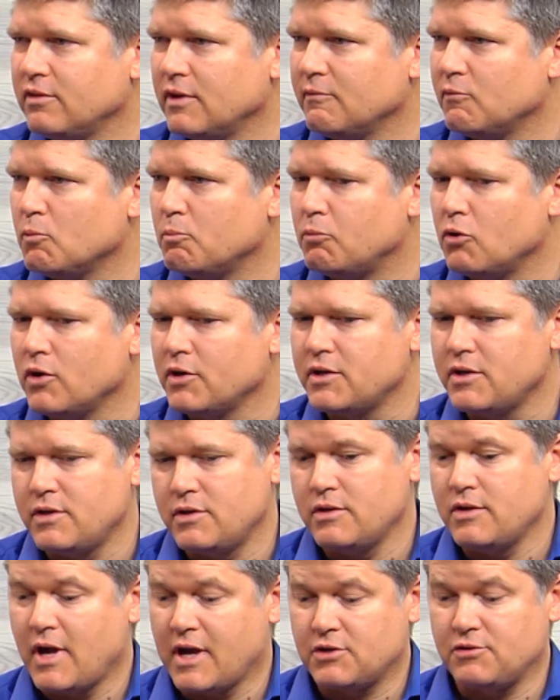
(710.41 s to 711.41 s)
of a book.
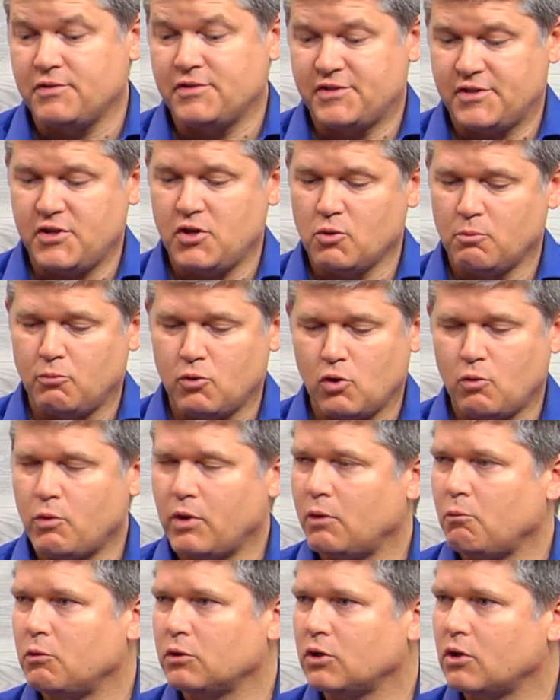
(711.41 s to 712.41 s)
You actually see your book, what
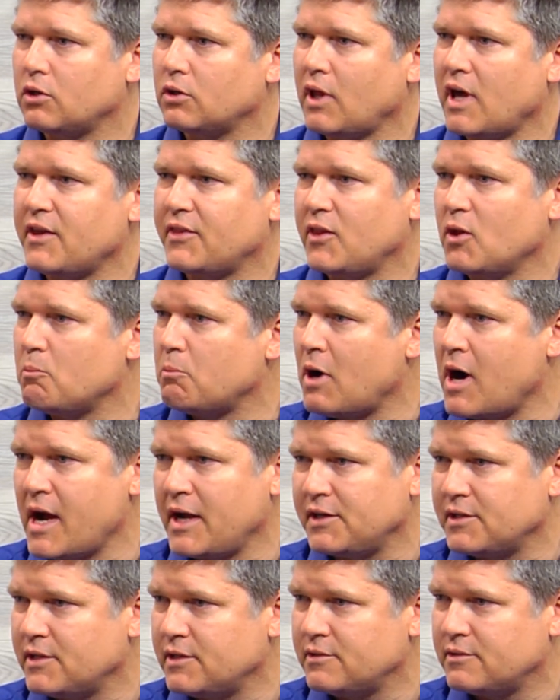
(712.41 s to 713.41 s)
it would look like. They'll
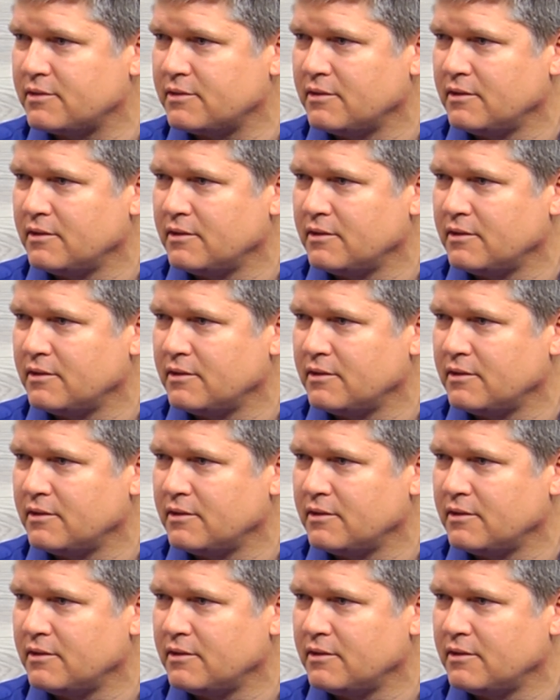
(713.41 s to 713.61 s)
bind it.